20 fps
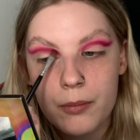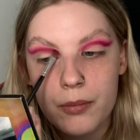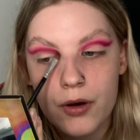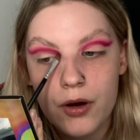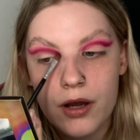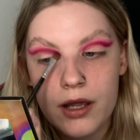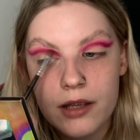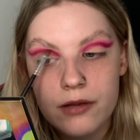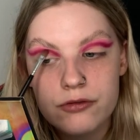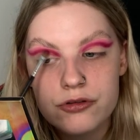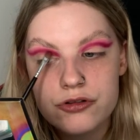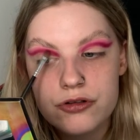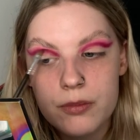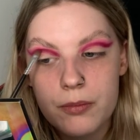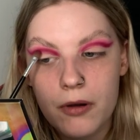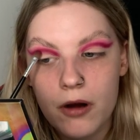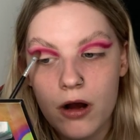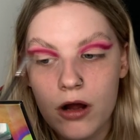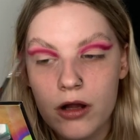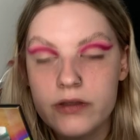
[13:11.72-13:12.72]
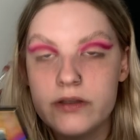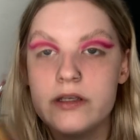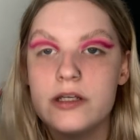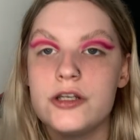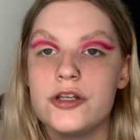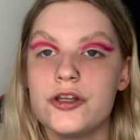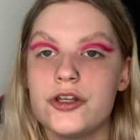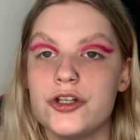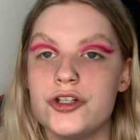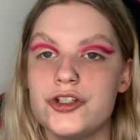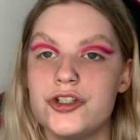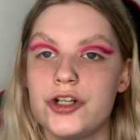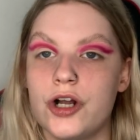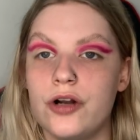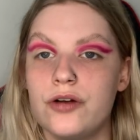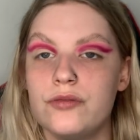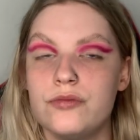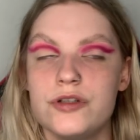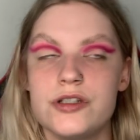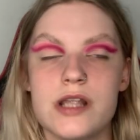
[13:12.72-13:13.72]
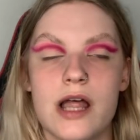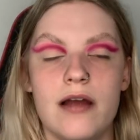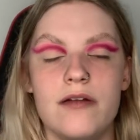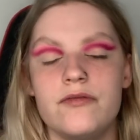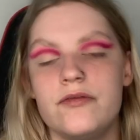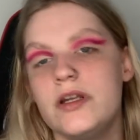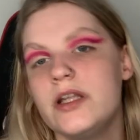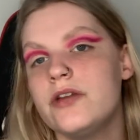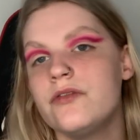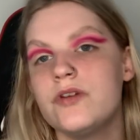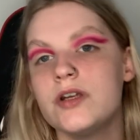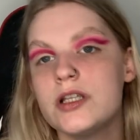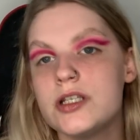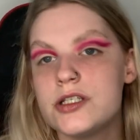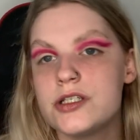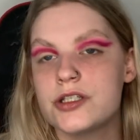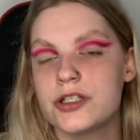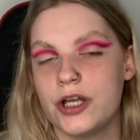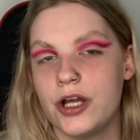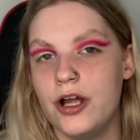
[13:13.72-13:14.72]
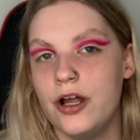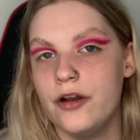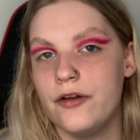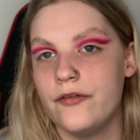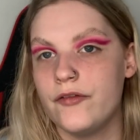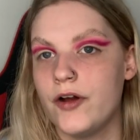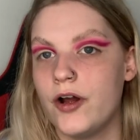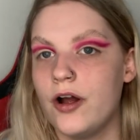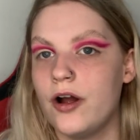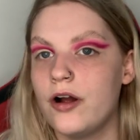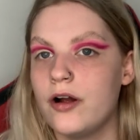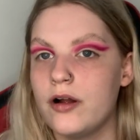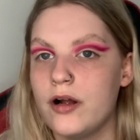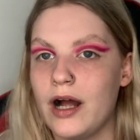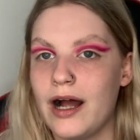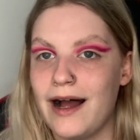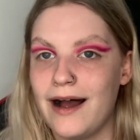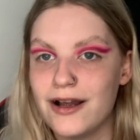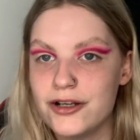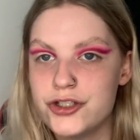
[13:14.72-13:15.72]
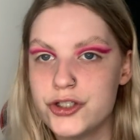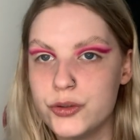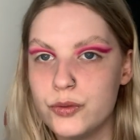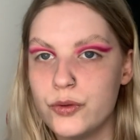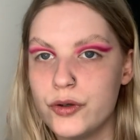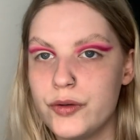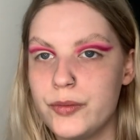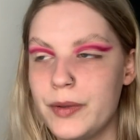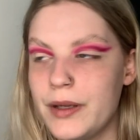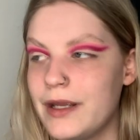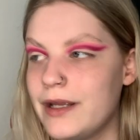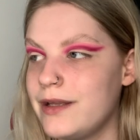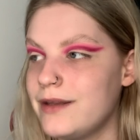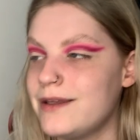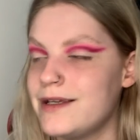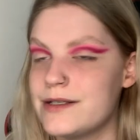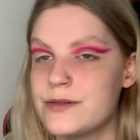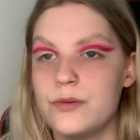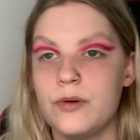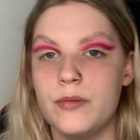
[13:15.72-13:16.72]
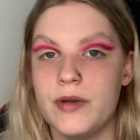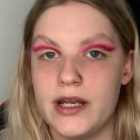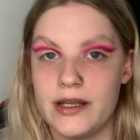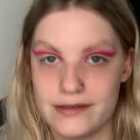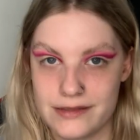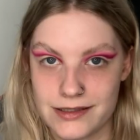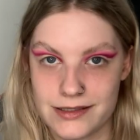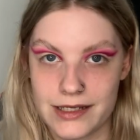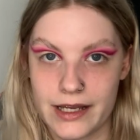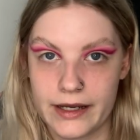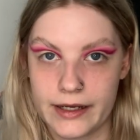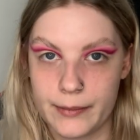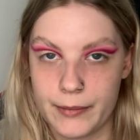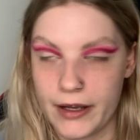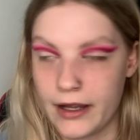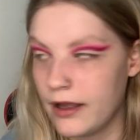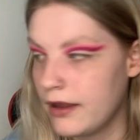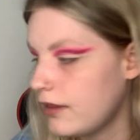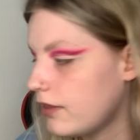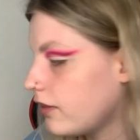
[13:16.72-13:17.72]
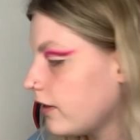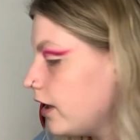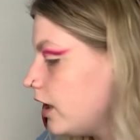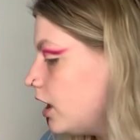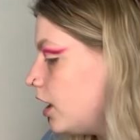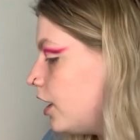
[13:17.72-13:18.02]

But it was reported that John was like really, really scared of her, as you would be. This woman is a psychopath.